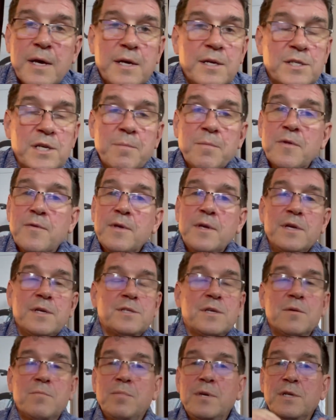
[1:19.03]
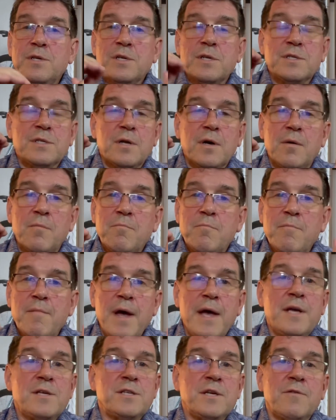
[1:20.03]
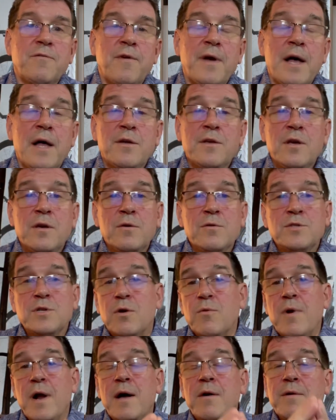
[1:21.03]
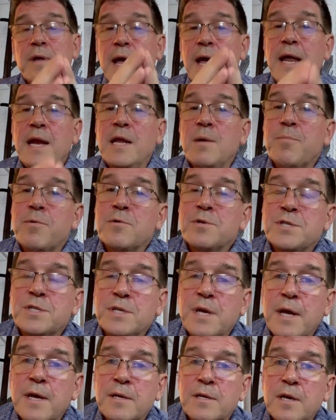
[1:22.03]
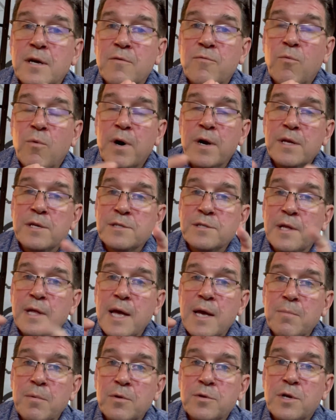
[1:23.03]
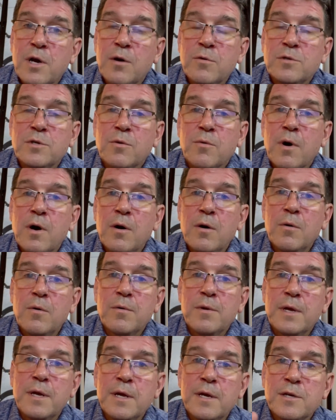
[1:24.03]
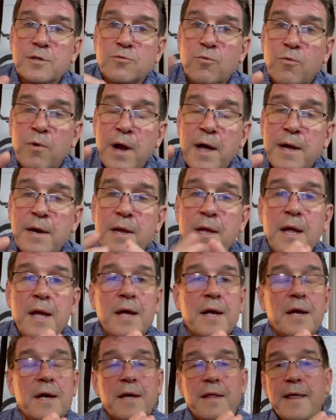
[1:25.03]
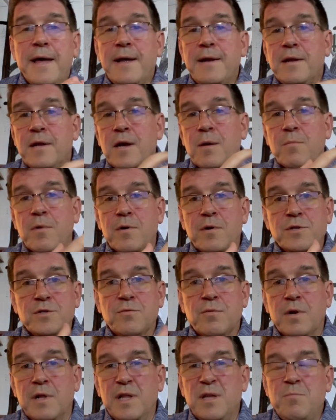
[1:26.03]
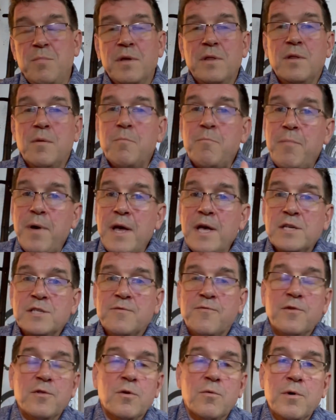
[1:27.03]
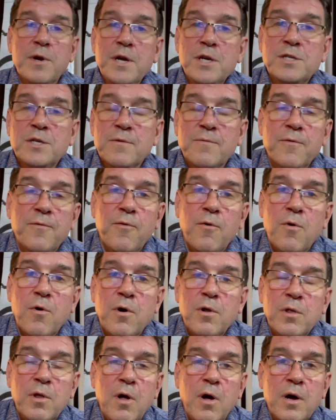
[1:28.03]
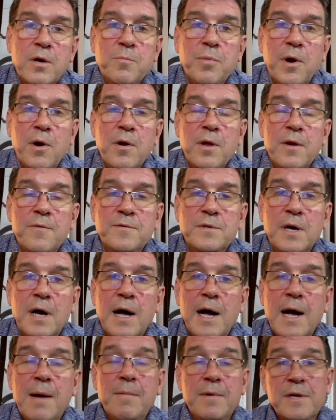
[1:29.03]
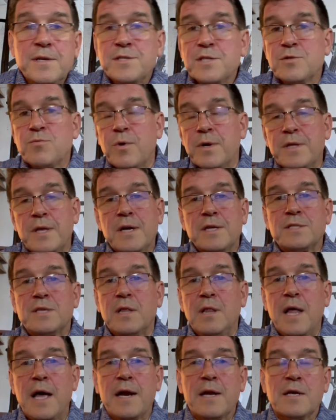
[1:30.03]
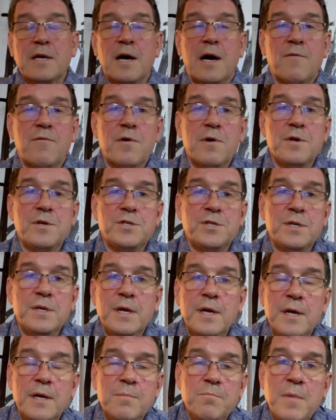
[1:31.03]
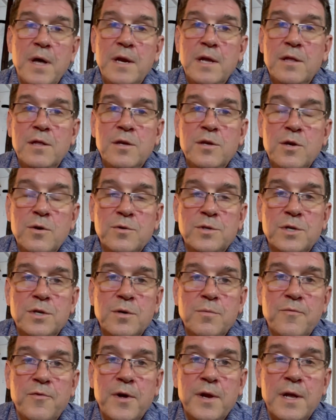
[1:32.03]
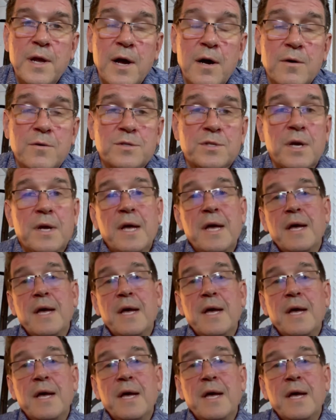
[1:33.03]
Some of these can be just amazing values. Around 80% of what is labeled Cotes du Rhone is red. That number has really been the base for the region for a long period of time, and this is what gets a lot of coverage in many of the YouTube videos.